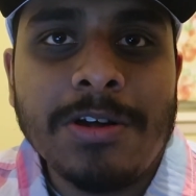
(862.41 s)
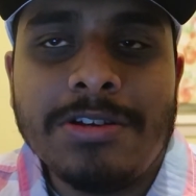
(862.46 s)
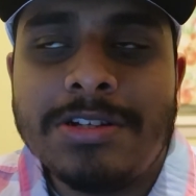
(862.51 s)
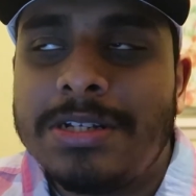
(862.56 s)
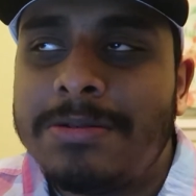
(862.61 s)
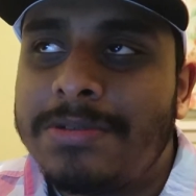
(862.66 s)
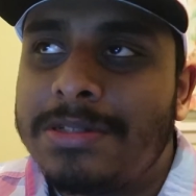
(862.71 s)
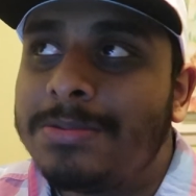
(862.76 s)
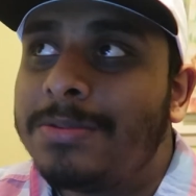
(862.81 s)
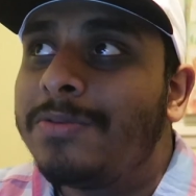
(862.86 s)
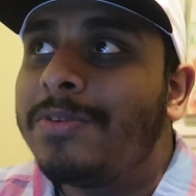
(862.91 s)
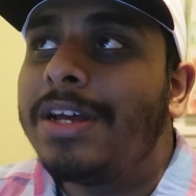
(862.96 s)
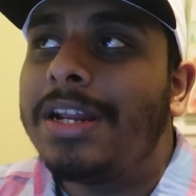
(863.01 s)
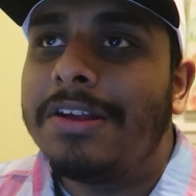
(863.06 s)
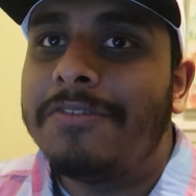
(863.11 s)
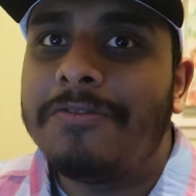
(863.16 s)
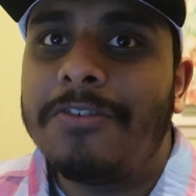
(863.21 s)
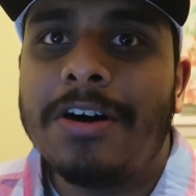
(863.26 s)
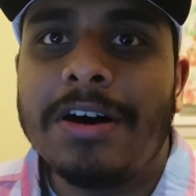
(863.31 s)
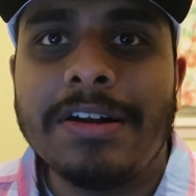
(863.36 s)
YouTube has been
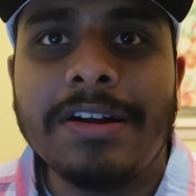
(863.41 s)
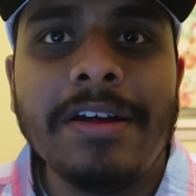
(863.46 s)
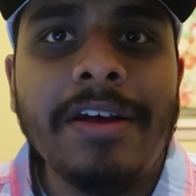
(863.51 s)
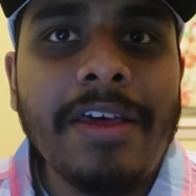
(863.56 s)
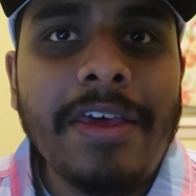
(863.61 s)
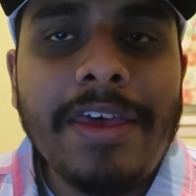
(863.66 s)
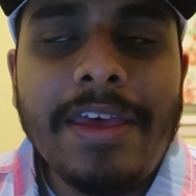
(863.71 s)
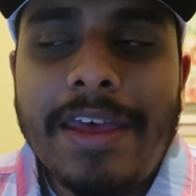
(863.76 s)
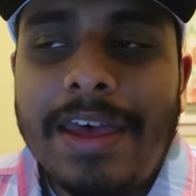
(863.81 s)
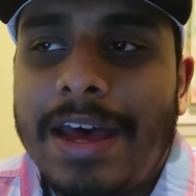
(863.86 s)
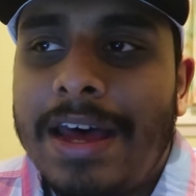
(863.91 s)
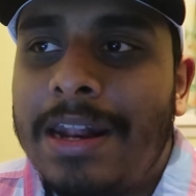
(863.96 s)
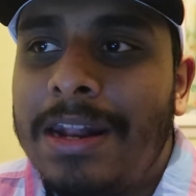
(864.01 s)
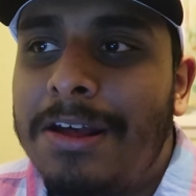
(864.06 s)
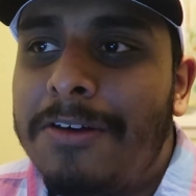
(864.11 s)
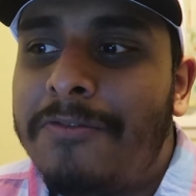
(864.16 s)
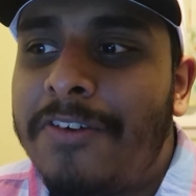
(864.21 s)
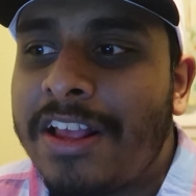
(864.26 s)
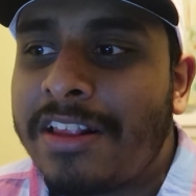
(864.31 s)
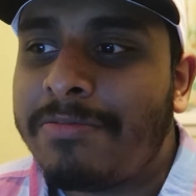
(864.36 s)
really fun,
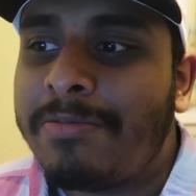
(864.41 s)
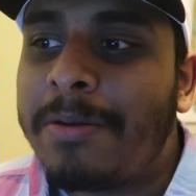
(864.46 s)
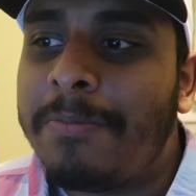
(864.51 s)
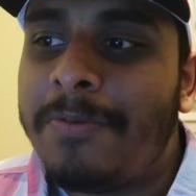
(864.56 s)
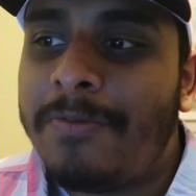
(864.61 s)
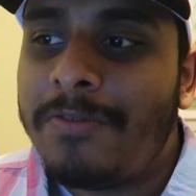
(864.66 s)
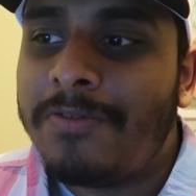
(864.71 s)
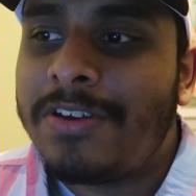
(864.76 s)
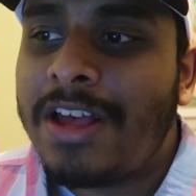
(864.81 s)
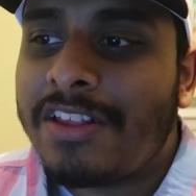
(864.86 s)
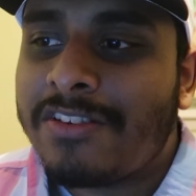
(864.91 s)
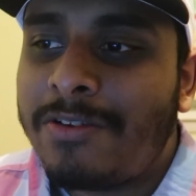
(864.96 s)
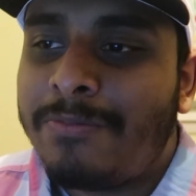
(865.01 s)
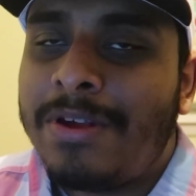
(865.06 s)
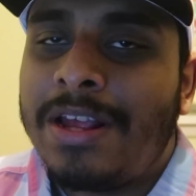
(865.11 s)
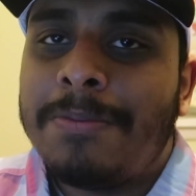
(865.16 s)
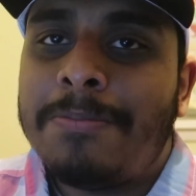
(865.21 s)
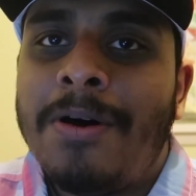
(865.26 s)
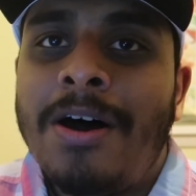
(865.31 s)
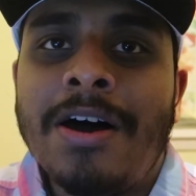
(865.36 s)
and thanks for
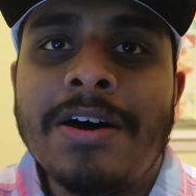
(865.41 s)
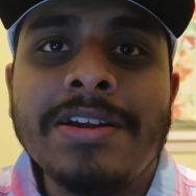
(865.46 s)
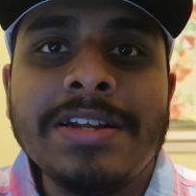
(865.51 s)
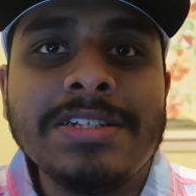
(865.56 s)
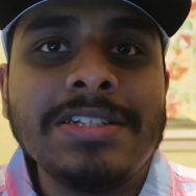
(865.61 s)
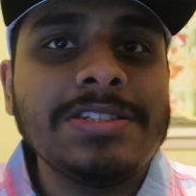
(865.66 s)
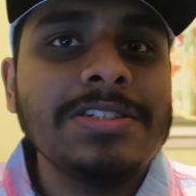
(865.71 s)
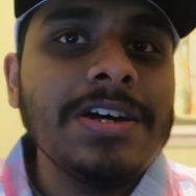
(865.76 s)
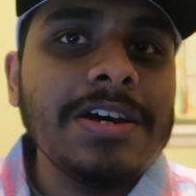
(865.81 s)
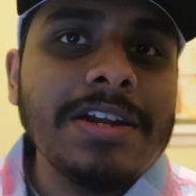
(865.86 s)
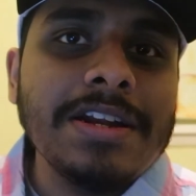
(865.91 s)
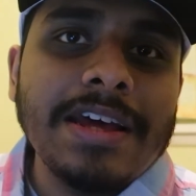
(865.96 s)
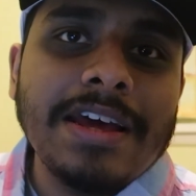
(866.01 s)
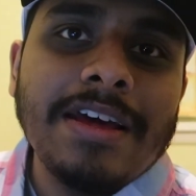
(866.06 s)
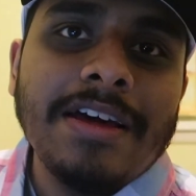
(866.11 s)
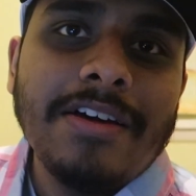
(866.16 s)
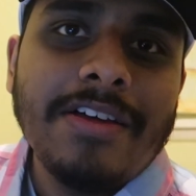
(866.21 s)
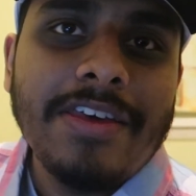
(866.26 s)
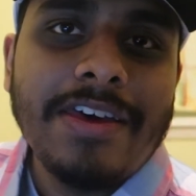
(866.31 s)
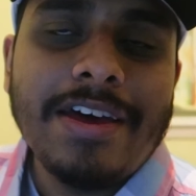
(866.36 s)
being part of this journey,